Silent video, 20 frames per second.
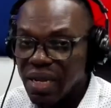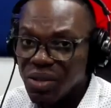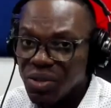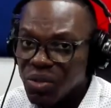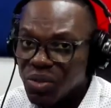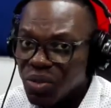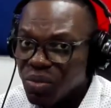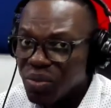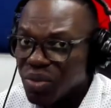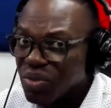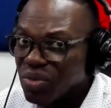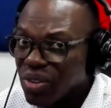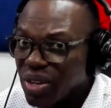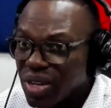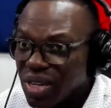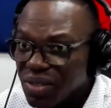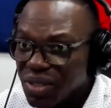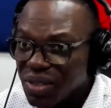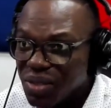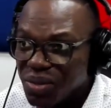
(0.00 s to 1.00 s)
So before I
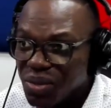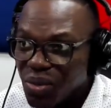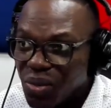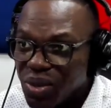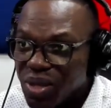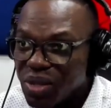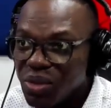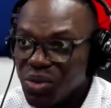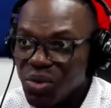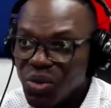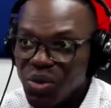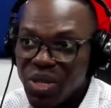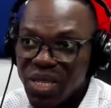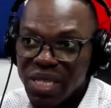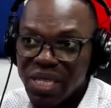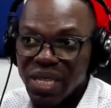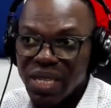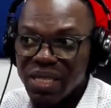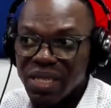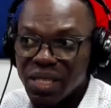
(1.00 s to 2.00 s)
even go into
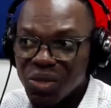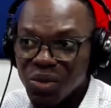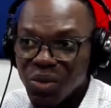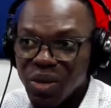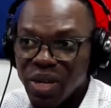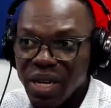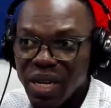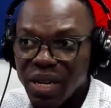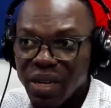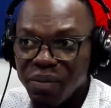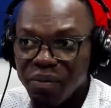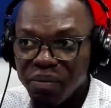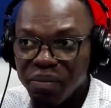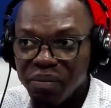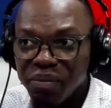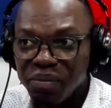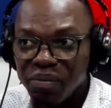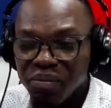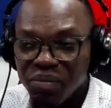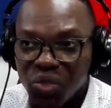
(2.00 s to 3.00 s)
instances where
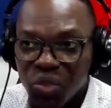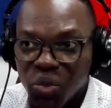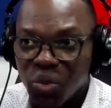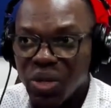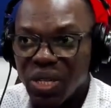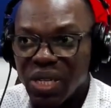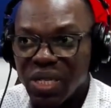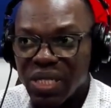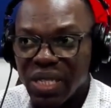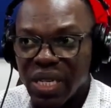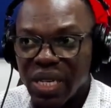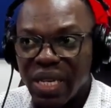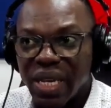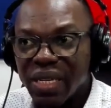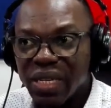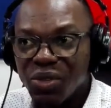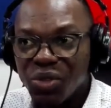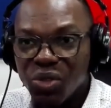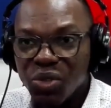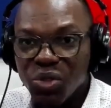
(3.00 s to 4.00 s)
students are
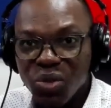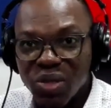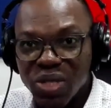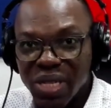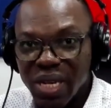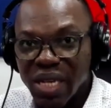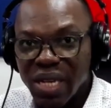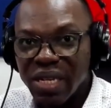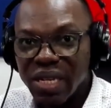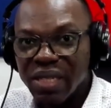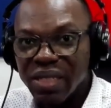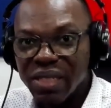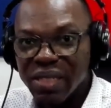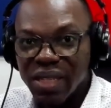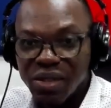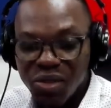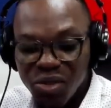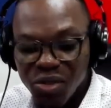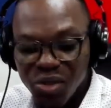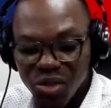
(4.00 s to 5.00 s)
likely to use scanning,
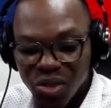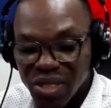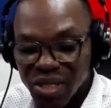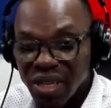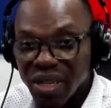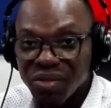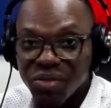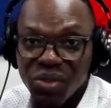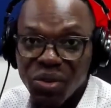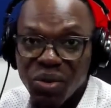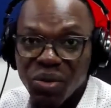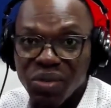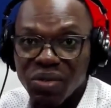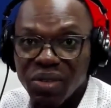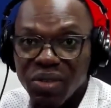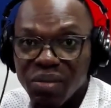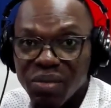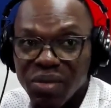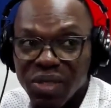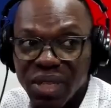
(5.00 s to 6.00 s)
can you jot a few of
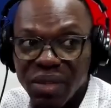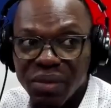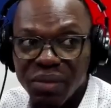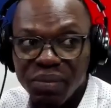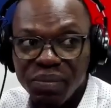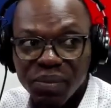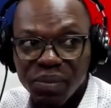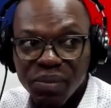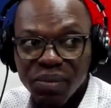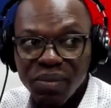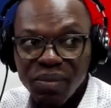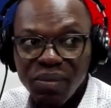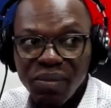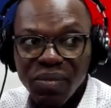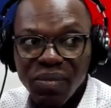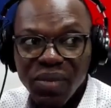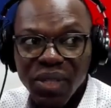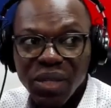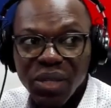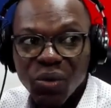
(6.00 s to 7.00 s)
them down?
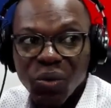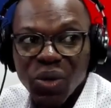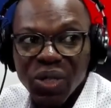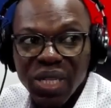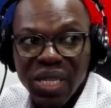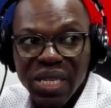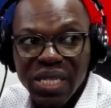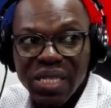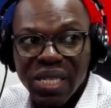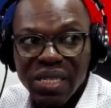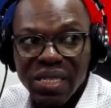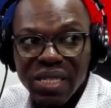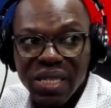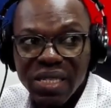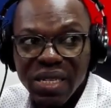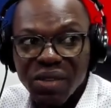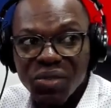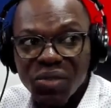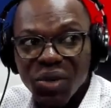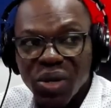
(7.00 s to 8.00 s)
In what instances
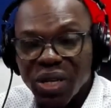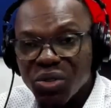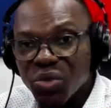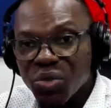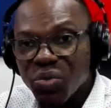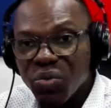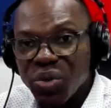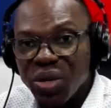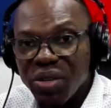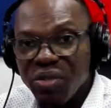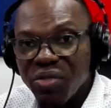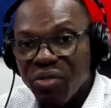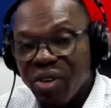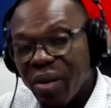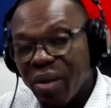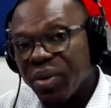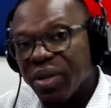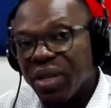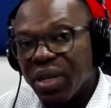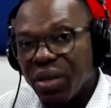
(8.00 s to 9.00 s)
have you had to read
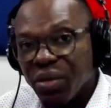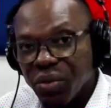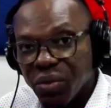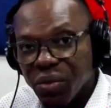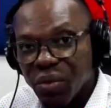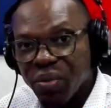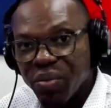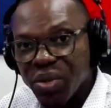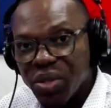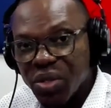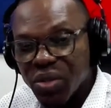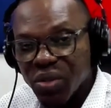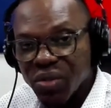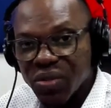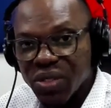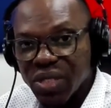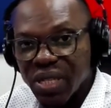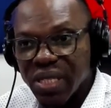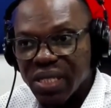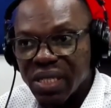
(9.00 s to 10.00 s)
rapidly through a piece of
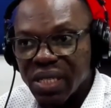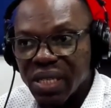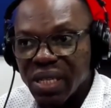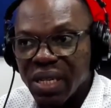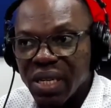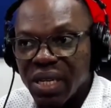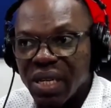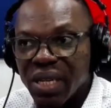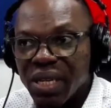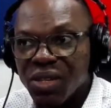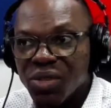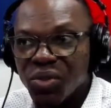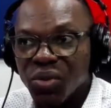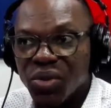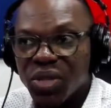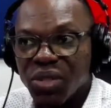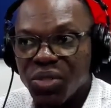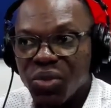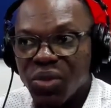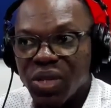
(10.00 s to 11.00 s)
text so
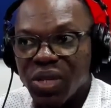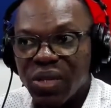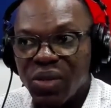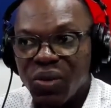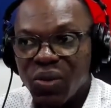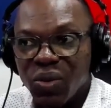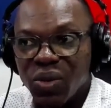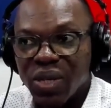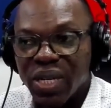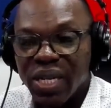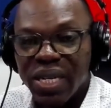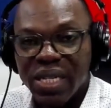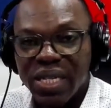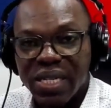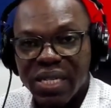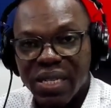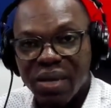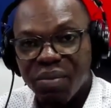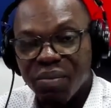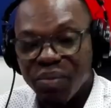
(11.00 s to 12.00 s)
that you can locate
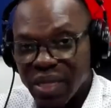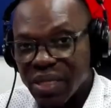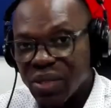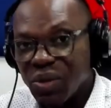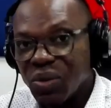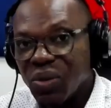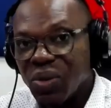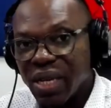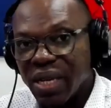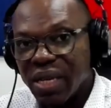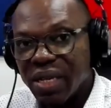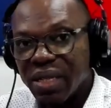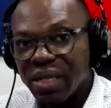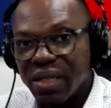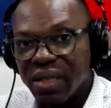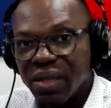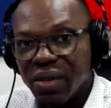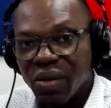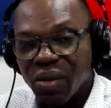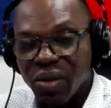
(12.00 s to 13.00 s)
some particular
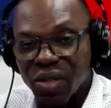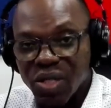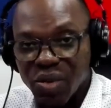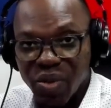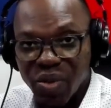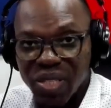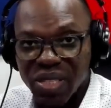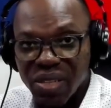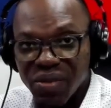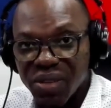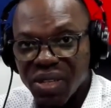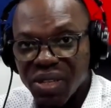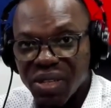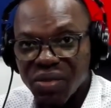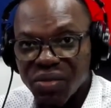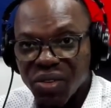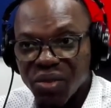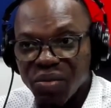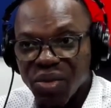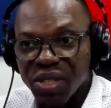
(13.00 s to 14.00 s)
or specific
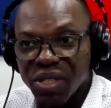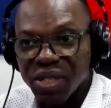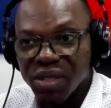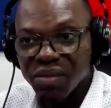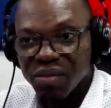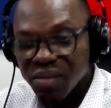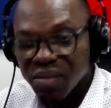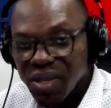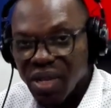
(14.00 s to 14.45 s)
information?